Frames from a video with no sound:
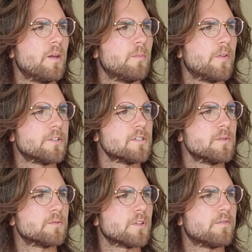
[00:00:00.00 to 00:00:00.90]
But this has
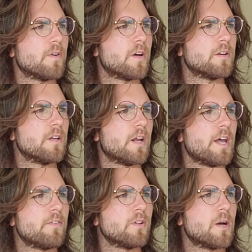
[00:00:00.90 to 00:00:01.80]
been really fun, and I
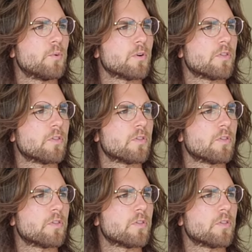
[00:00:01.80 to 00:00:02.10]
have a lot more